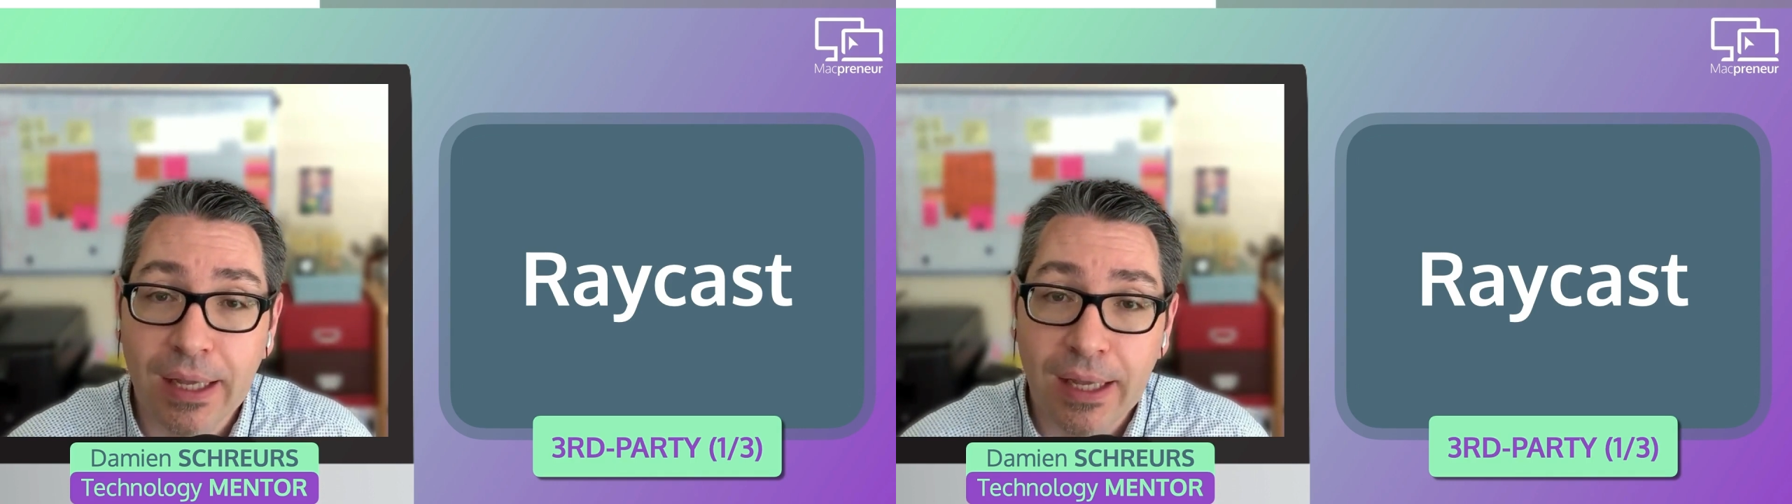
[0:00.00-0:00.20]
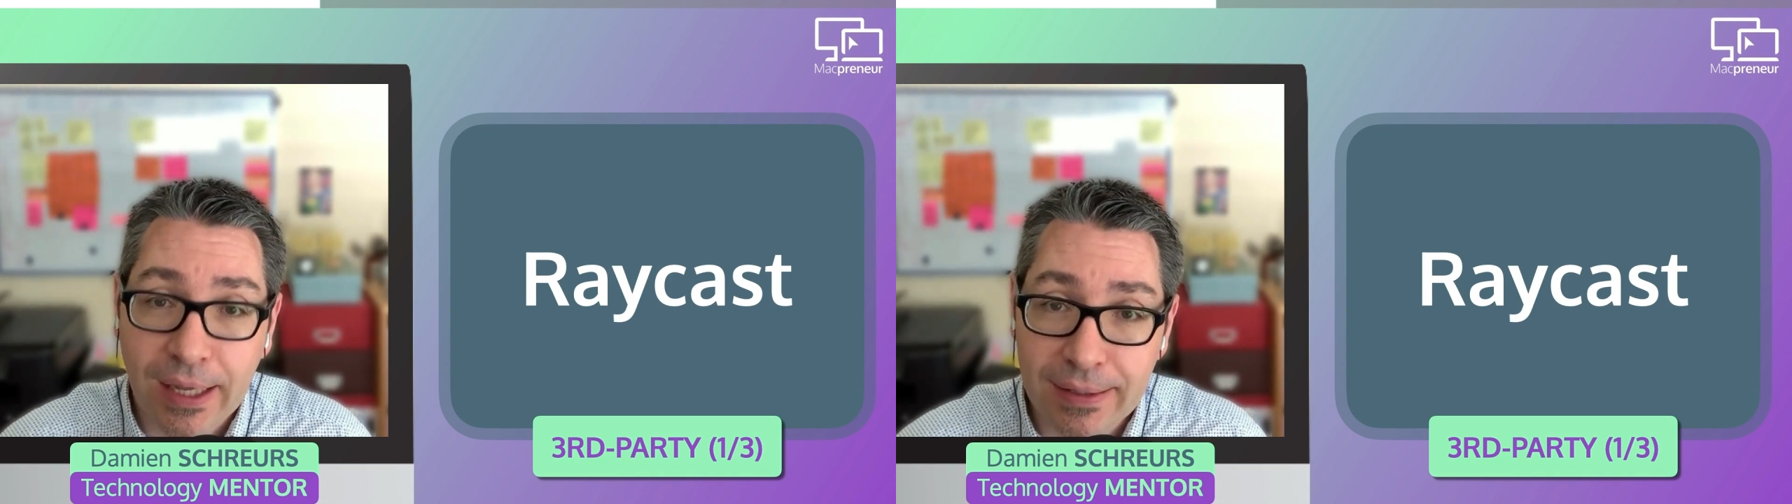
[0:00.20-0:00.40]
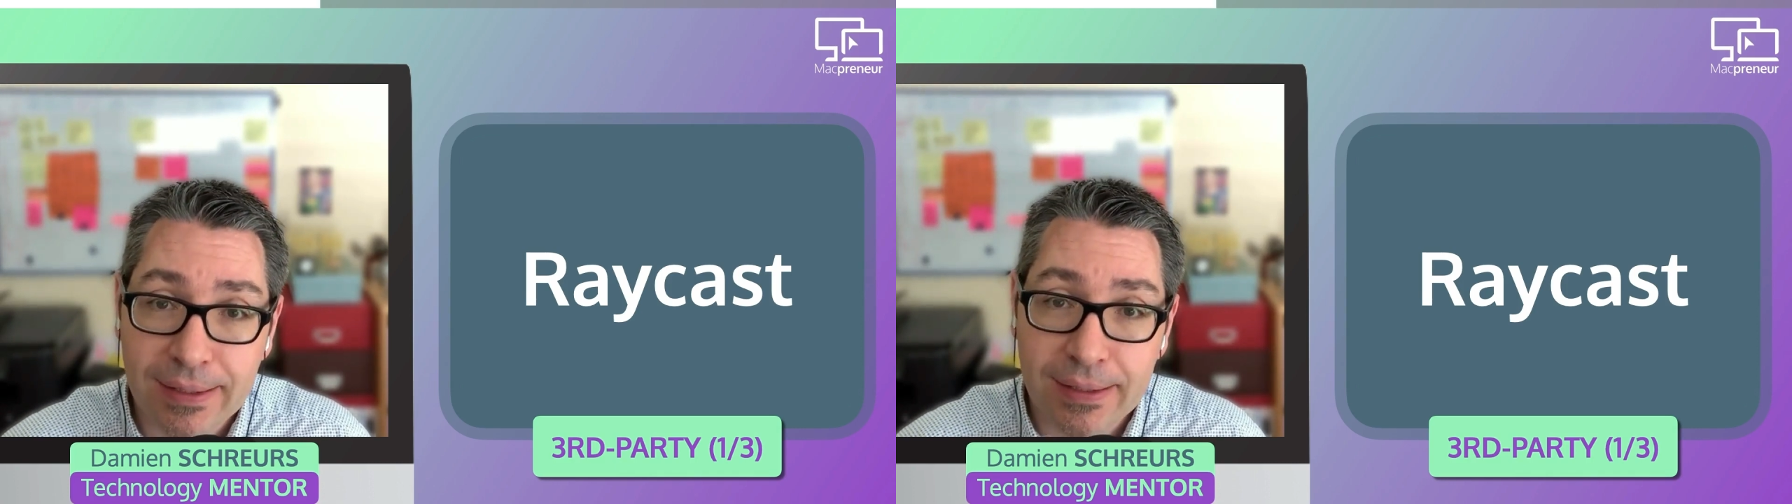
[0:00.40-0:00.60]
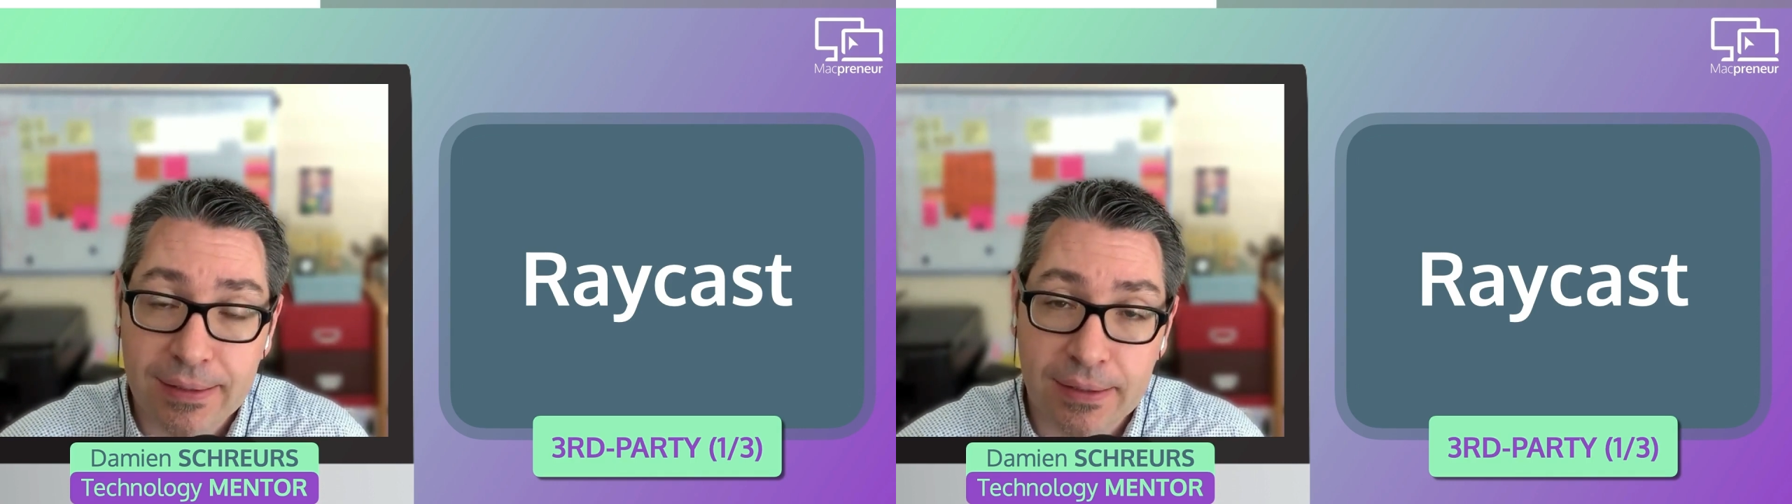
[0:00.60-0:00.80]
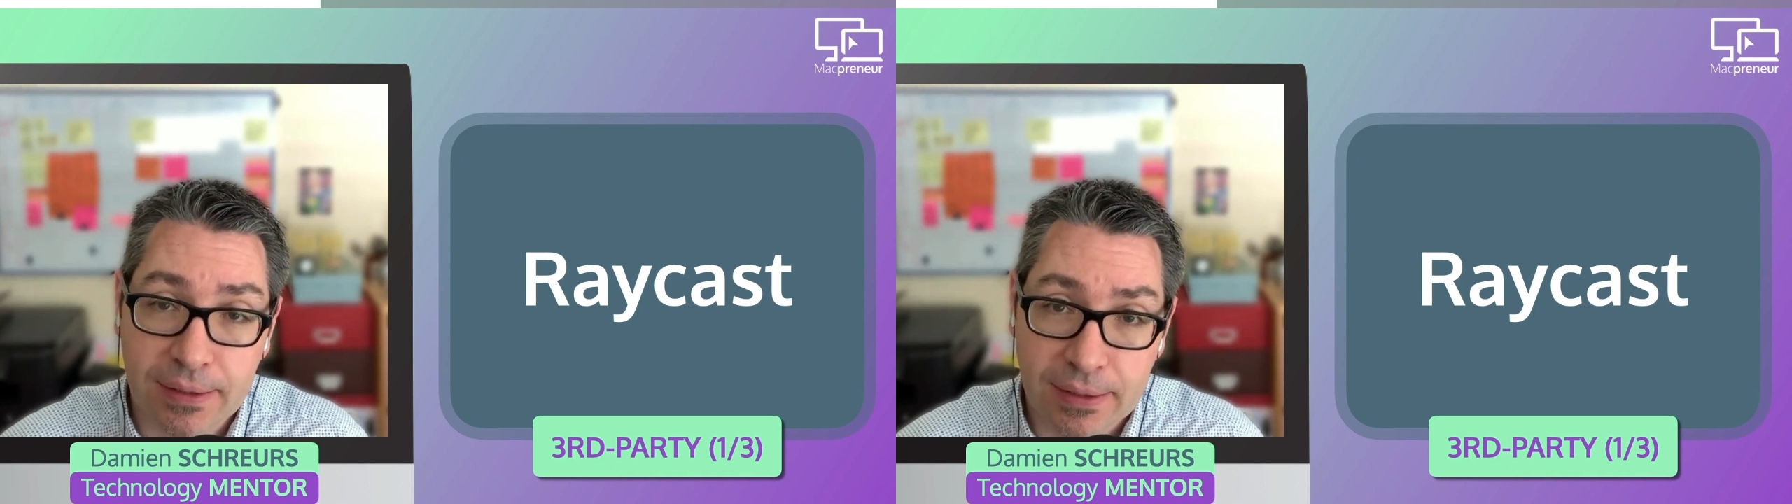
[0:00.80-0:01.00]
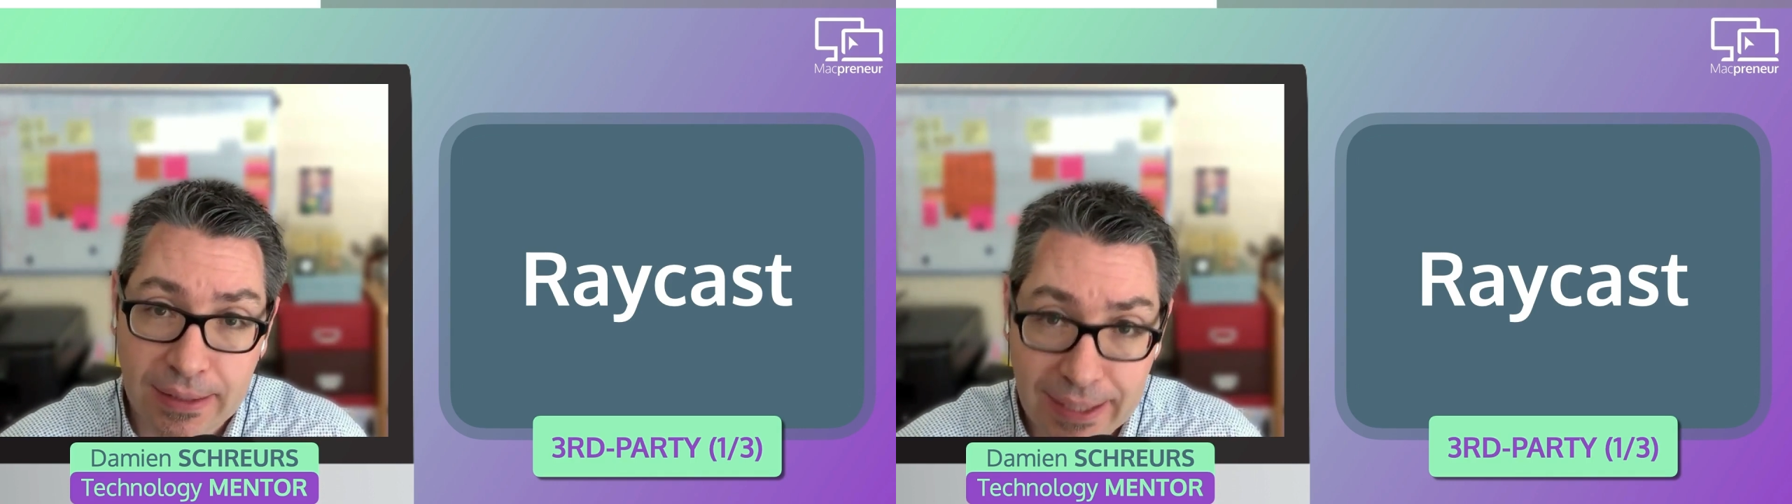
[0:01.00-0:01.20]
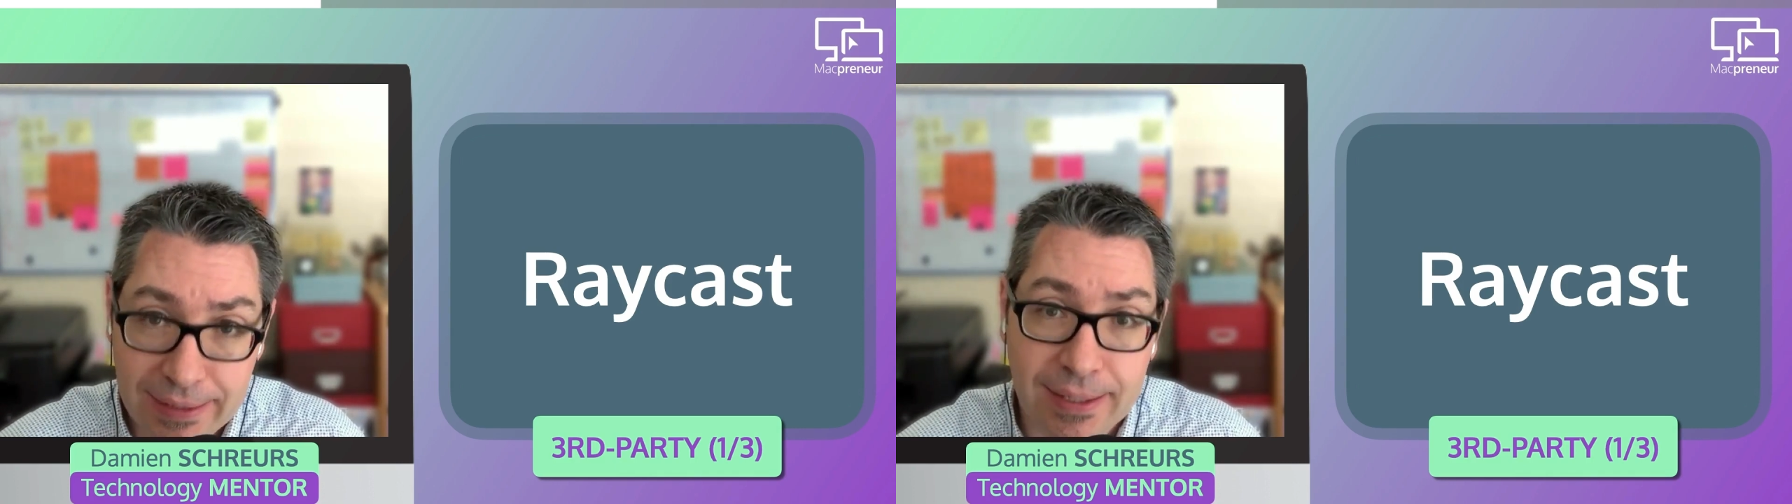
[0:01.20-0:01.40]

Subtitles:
and then that